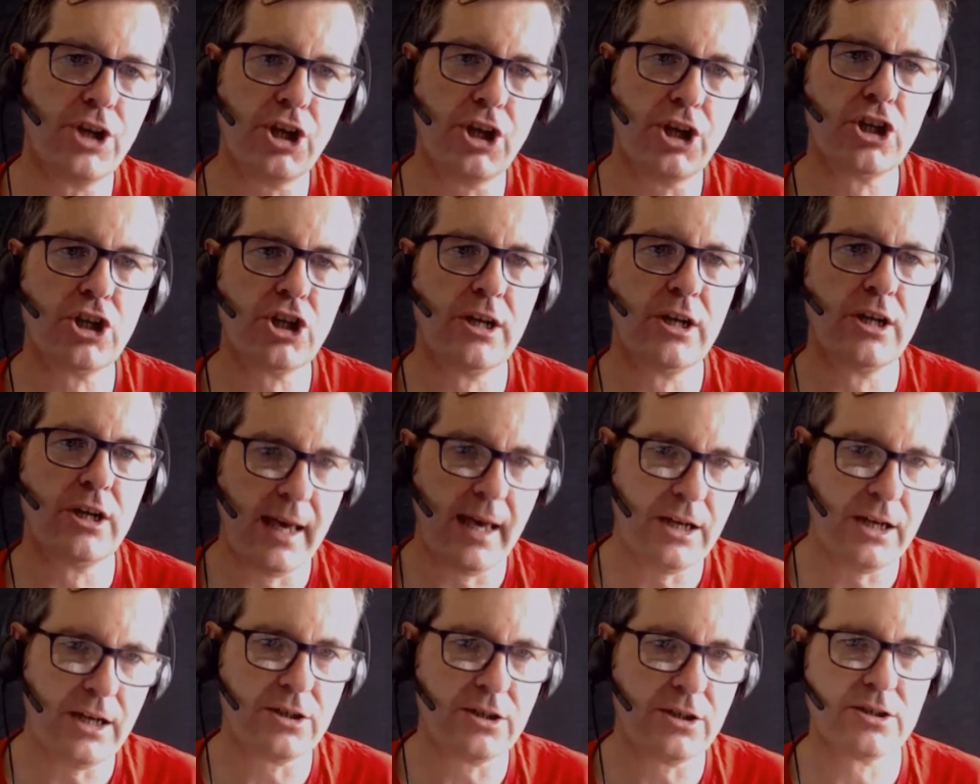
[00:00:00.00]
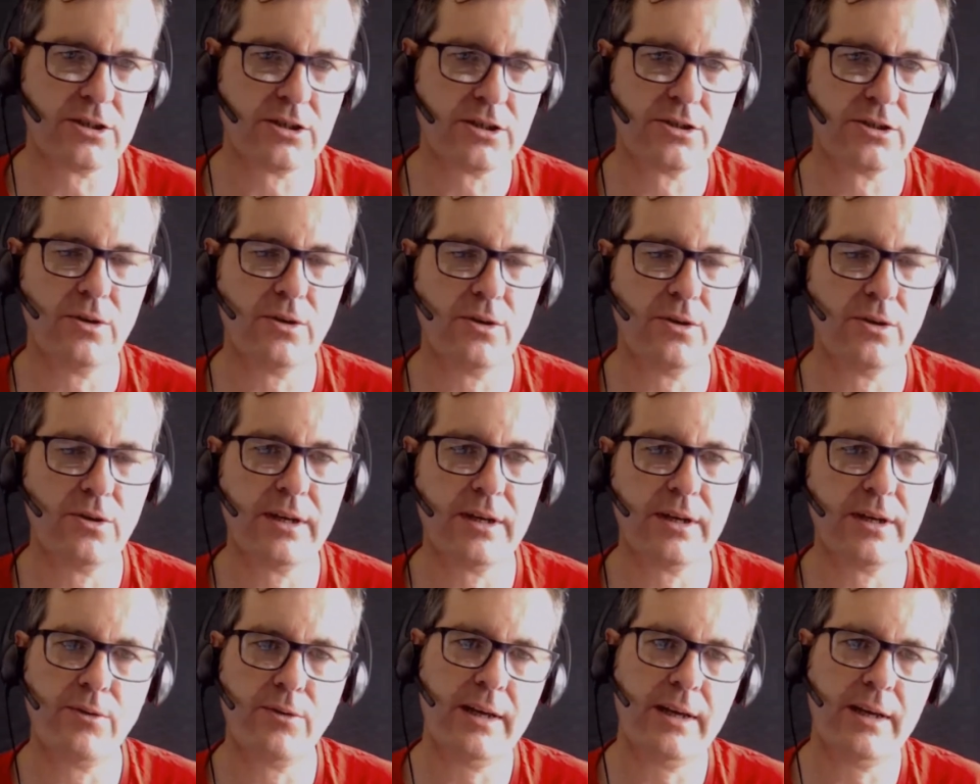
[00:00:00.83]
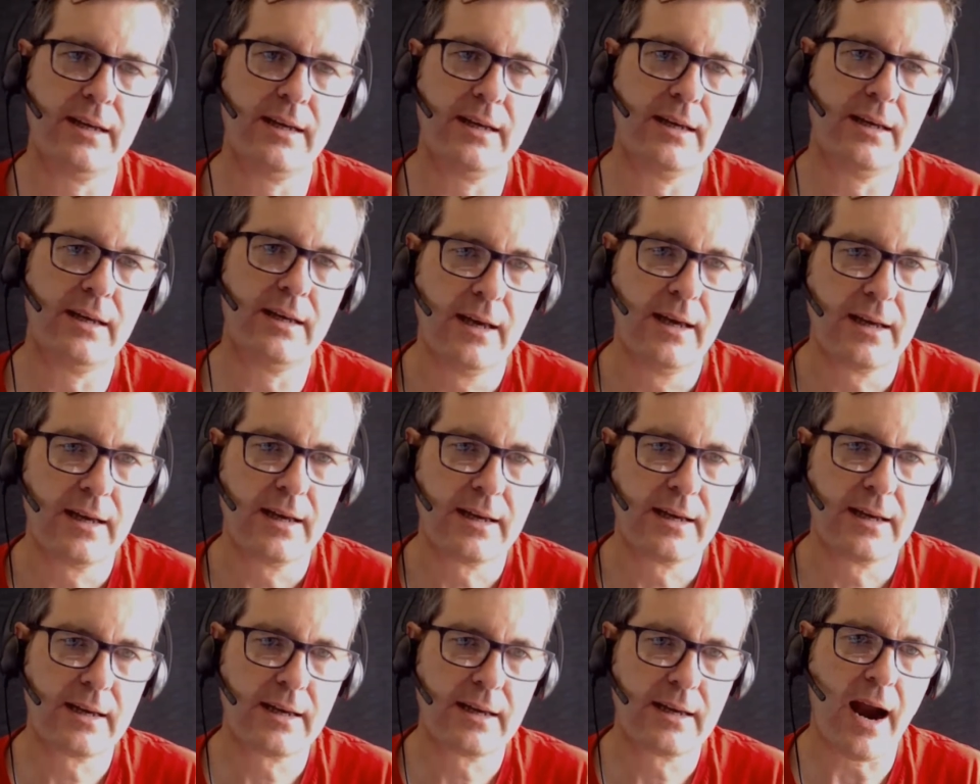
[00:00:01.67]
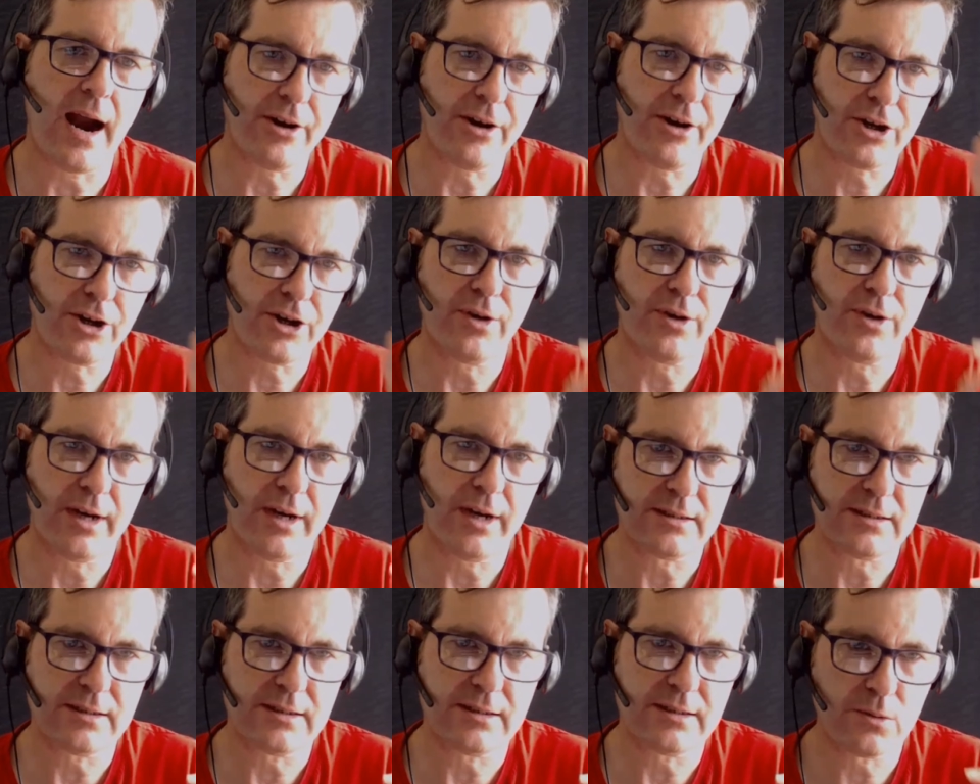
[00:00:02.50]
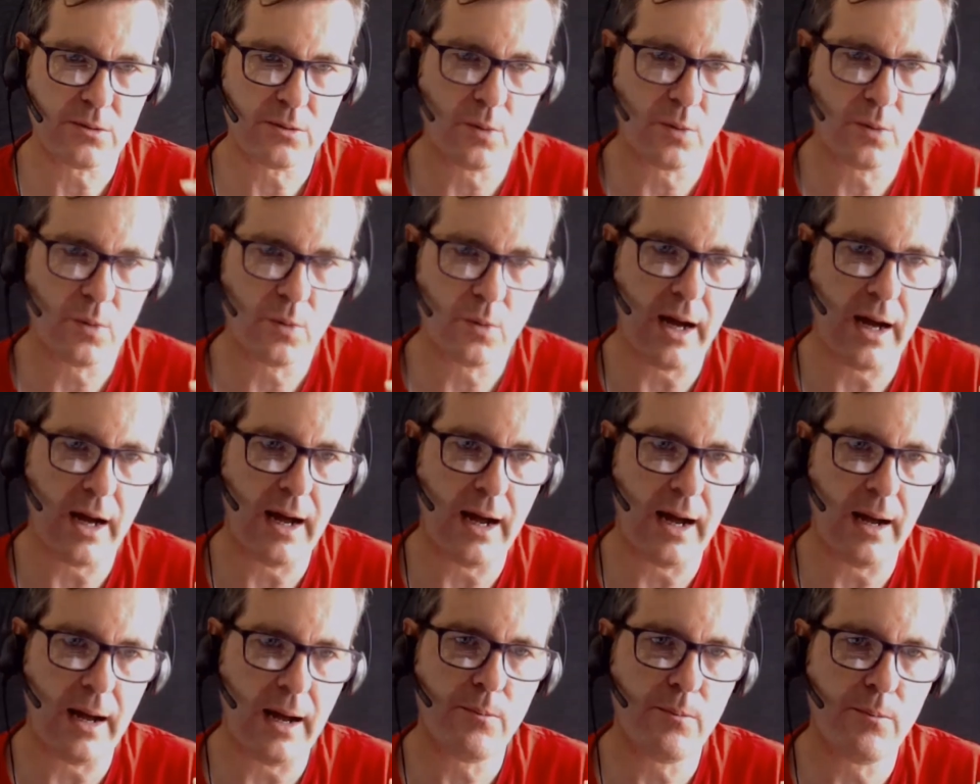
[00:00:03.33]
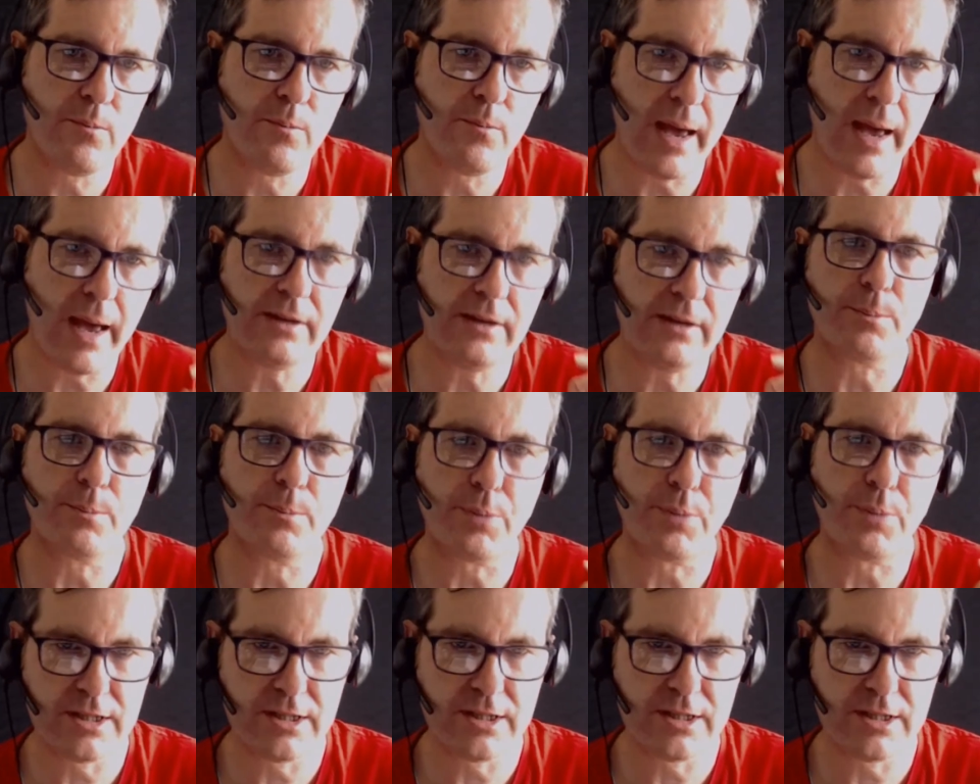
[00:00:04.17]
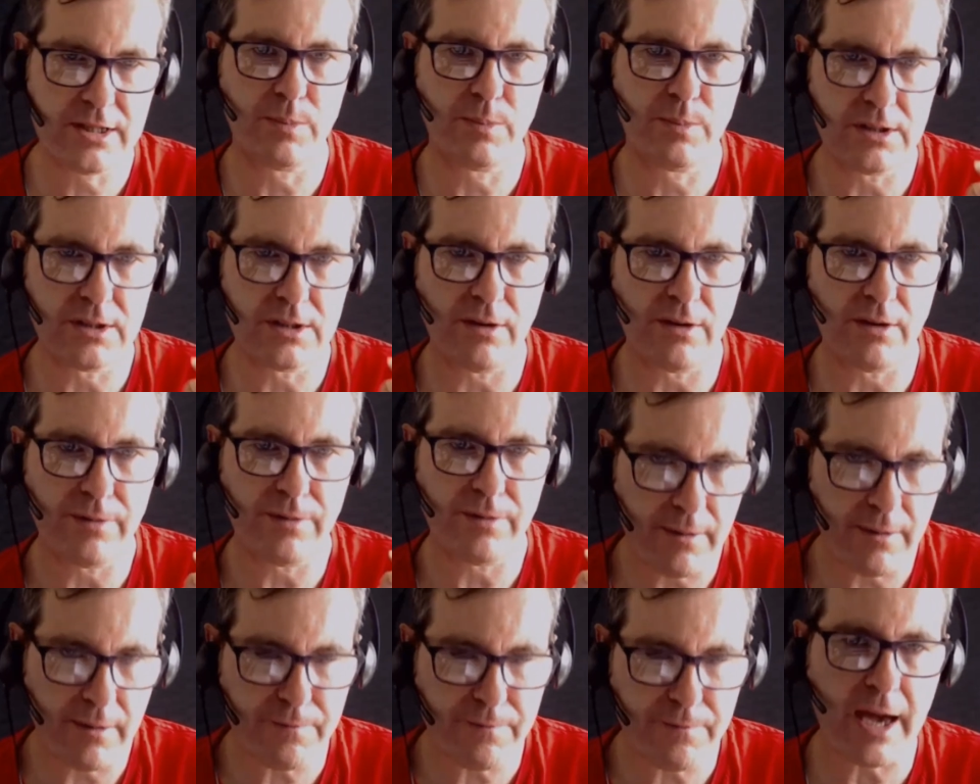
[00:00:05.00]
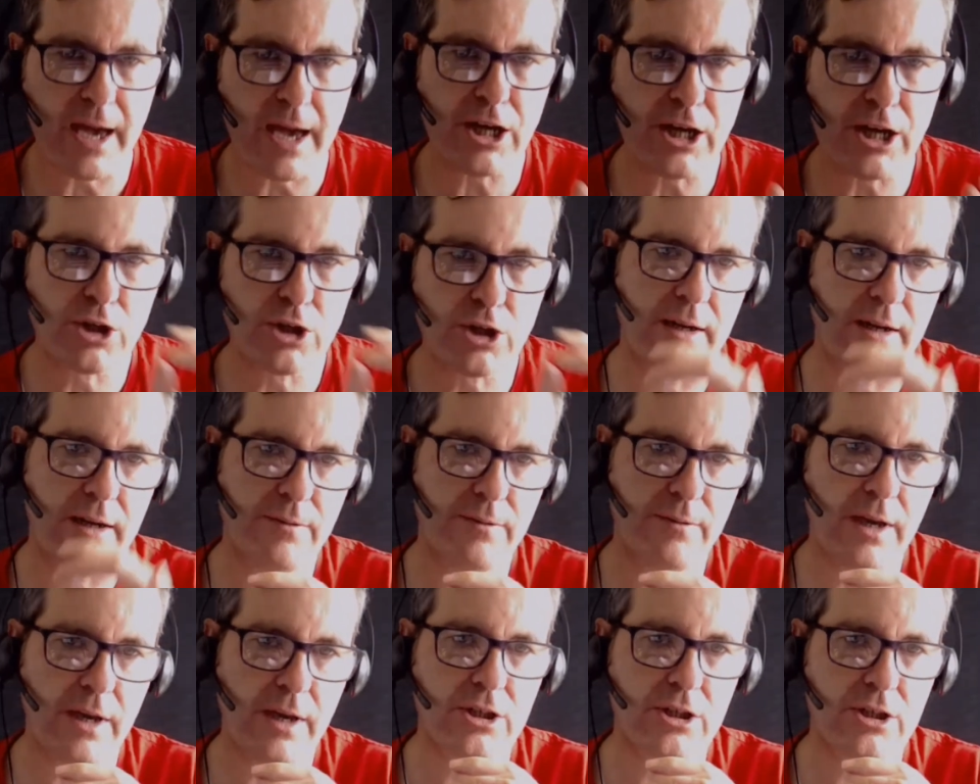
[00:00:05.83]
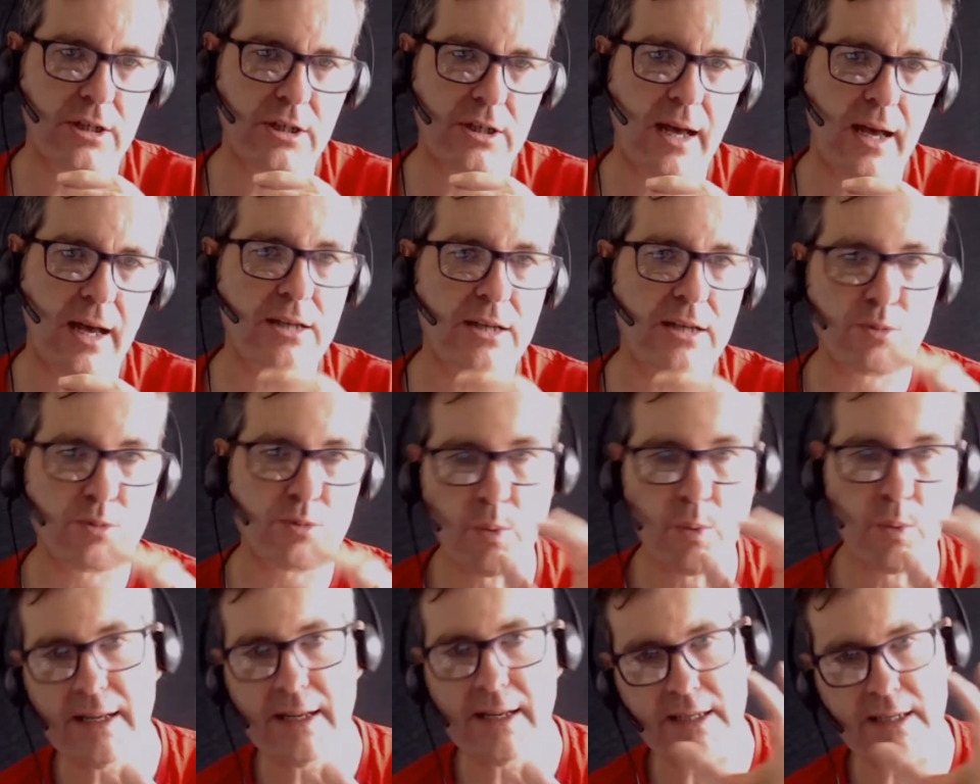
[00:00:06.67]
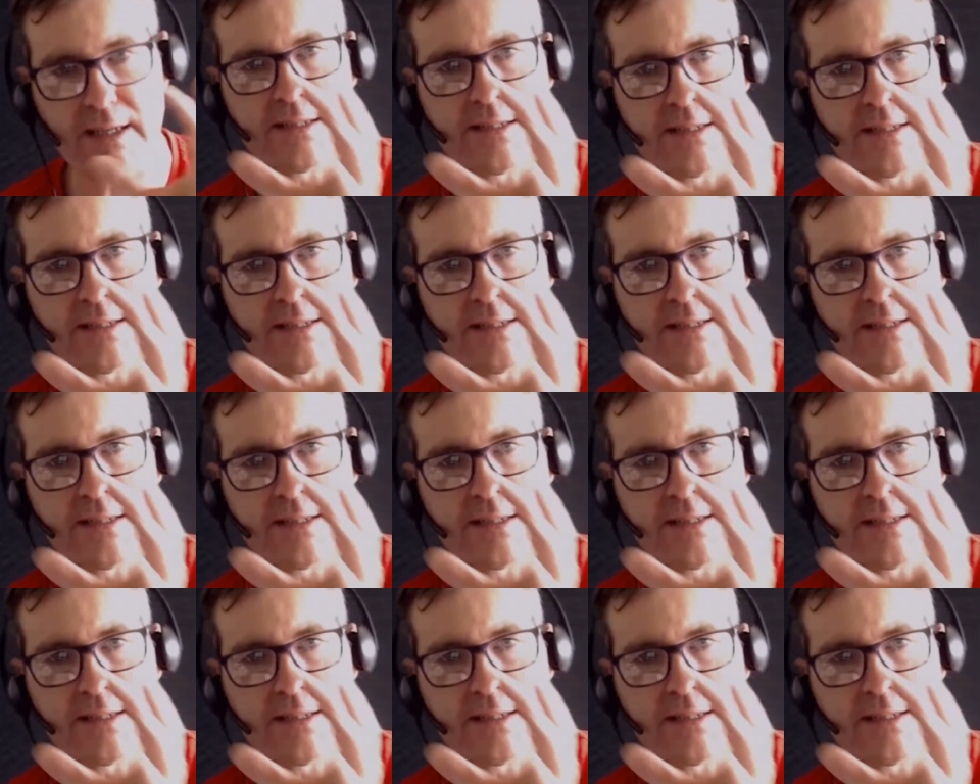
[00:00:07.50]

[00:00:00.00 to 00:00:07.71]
traditional ancient story, it really characterizes many of the principles of effectual innovation, as well